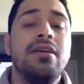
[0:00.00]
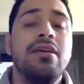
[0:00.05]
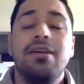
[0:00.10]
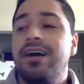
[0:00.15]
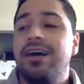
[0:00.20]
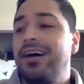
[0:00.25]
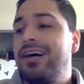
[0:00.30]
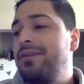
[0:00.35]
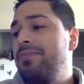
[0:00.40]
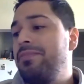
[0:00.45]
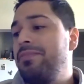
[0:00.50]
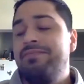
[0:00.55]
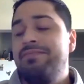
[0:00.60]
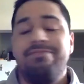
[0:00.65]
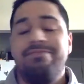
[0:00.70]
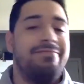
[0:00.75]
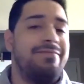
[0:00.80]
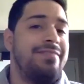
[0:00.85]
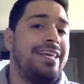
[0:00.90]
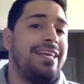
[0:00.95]
um,
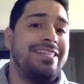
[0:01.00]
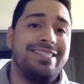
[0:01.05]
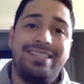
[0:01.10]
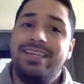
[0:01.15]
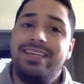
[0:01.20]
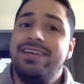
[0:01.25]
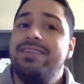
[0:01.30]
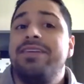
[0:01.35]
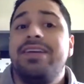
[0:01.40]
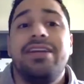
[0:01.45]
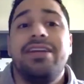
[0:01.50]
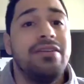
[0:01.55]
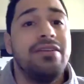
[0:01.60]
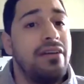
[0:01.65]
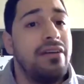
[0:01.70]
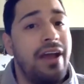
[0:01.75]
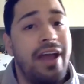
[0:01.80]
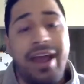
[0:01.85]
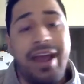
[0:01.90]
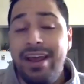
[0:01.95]
Thanksgiving.
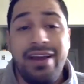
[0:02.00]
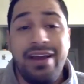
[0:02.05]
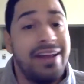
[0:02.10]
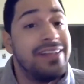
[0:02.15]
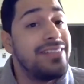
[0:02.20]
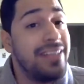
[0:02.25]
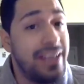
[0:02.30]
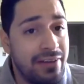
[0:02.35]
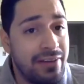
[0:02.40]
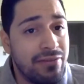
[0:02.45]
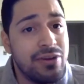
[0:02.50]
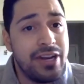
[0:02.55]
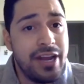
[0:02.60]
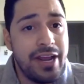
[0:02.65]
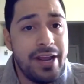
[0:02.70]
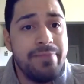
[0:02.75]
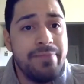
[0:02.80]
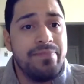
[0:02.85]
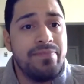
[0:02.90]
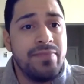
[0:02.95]
It's every
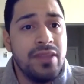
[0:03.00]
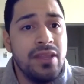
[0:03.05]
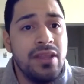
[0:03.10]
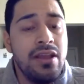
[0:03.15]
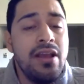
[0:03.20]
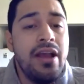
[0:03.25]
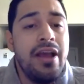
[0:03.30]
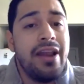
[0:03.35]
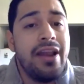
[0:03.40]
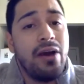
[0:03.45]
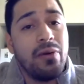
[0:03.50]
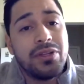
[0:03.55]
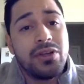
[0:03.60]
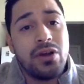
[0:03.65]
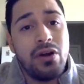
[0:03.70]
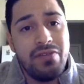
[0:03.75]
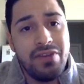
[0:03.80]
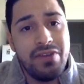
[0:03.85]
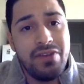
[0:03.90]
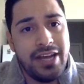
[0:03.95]
day. And now with
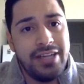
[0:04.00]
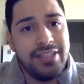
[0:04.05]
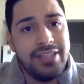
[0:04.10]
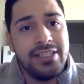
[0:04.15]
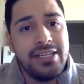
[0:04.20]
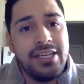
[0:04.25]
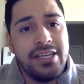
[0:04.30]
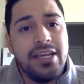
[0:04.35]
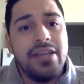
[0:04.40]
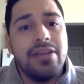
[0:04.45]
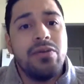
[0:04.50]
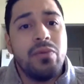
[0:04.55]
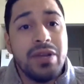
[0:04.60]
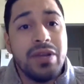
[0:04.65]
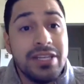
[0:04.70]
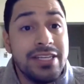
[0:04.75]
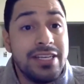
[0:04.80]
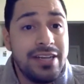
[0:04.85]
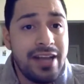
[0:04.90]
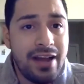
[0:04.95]
COVID 19, we
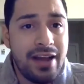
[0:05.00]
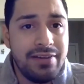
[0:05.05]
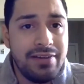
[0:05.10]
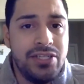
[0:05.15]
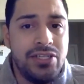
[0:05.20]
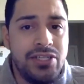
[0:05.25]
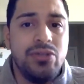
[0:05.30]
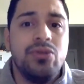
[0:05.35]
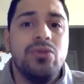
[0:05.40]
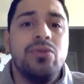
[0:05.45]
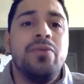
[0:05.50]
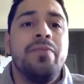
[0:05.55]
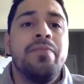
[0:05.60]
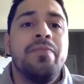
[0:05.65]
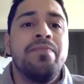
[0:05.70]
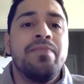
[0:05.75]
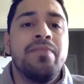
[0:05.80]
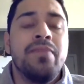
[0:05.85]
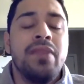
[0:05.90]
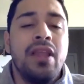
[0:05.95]
did have to
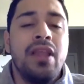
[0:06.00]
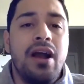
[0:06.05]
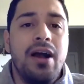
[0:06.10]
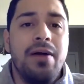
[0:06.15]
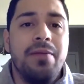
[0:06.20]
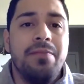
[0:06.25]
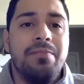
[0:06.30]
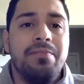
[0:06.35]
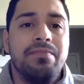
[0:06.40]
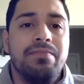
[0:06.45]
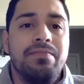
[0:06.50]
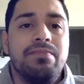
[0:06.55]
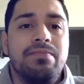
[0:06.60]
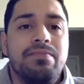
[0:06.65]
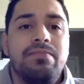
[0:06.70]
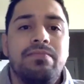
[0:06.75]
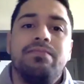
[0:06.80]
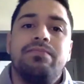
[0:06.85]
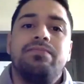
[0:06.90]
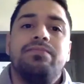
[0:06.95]
um,
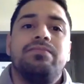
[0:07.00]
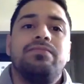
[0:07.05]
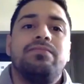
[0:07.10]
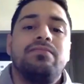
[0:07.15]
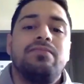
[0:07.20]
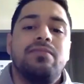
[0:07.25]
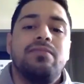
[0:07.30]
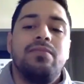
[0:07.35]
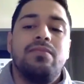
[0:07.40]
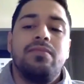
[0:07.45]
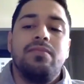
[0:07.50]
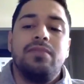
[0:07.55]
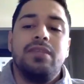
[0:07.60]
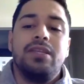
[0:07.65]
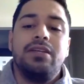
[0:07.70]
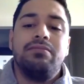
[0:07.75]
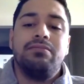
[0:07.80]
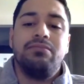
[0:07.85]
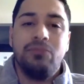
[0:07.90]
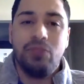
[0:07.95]

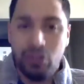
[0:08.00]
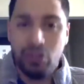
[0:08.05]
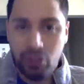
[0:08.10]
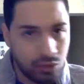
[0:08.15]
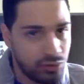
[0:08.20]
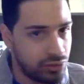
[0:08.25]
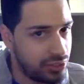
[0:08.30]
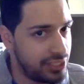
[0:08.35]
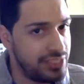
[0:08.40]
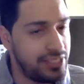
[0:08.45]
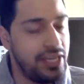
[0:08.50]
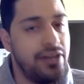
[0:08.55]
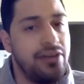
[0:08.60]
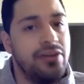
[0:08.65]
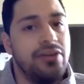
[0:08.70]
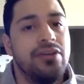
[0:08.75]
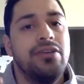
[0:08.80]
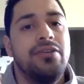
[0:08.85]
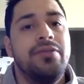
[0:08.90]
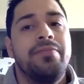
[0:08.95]
close the
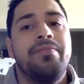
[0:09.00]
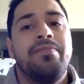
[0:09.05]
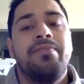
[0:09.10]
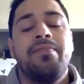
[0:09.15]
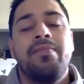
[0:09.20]
center,